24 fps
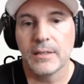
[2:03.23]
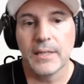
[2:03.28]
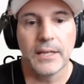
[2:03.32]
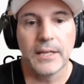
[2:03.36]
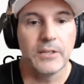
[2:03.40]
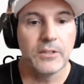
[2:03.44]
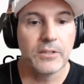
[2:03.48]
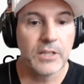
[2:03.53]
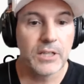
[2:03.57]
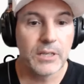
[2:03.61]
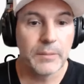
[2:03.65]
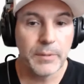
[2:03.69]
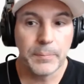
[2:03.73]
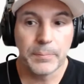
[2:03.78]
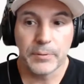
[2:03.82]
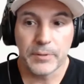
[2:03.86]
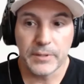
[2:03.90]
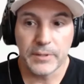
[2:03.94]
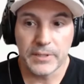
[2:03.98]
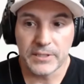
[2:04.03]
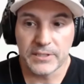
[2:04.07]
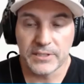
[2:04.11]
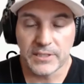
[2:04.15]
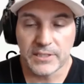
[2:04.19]
then you're going to be
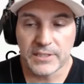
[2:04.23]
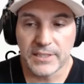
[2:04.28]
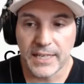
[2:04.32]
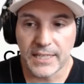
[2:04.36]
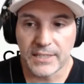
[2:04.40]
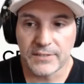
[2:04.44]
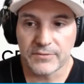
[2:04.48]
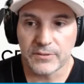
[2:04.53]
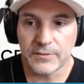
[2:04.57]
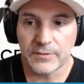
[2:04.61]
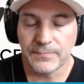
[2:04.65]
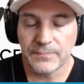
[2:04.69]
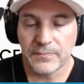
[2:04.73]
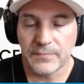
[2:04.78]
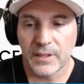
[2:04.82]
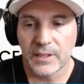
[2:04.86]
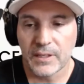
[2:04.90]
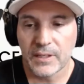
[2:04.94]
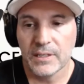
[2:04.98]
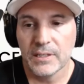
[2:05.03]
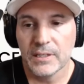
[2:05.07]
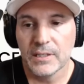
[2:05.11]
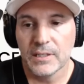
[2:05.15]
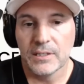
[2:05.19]
pretty successful
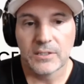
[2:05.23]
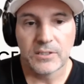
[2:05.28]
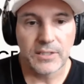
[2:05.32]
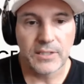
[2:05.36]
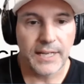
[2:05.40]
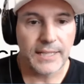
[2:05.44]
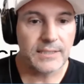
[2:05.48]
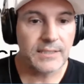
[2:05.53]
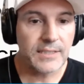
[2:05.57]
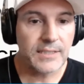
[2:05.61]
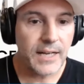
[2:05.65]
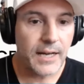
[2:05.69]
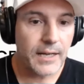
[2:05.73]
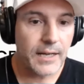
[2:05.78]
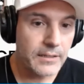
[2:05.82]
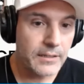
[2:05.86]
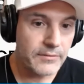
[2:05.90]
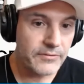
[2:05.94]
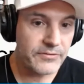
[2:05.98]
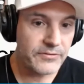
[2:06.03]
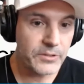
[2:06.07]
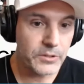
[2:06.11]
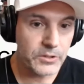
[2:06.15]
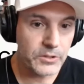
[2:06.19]
so that's kind of the
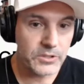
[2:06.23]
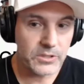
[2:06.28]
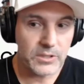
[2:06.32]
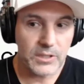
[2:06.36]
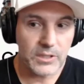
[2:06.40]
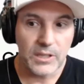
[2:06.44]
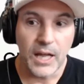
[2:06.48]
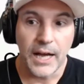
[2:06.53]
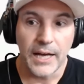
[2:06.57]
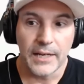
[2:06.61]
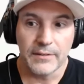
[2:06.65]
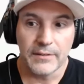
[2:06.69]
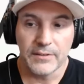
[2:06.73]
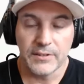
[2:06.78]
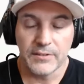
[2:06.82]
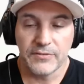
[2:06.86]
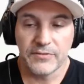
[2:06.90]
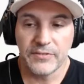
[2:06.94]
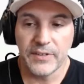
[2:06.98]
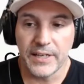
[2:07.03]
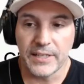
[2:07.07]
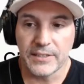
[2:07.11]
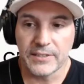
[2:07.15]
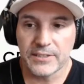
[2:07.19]
first line of
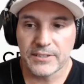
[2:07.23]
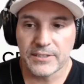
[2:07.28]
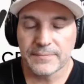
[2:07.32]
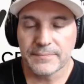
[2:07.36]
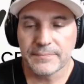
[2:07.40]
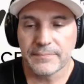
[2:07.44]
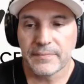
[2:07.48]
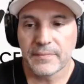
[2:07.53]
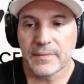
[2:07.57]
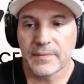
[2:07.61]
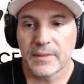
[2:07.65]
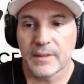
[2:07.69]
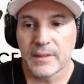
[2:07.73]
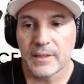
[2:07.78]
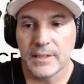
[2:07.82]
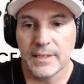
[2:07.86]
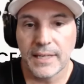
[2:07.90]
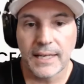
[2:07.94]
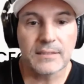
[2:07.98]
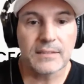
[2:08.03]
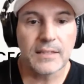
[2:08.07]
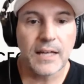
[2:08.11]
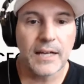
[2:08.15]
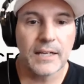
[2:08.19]
defense the
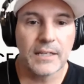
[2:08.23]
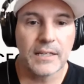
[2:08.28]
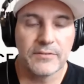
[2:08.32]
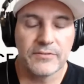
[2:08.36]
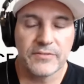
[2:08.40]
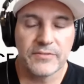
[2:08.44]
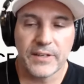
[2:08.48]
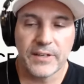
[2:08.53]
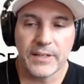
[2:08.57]
next okay, let me go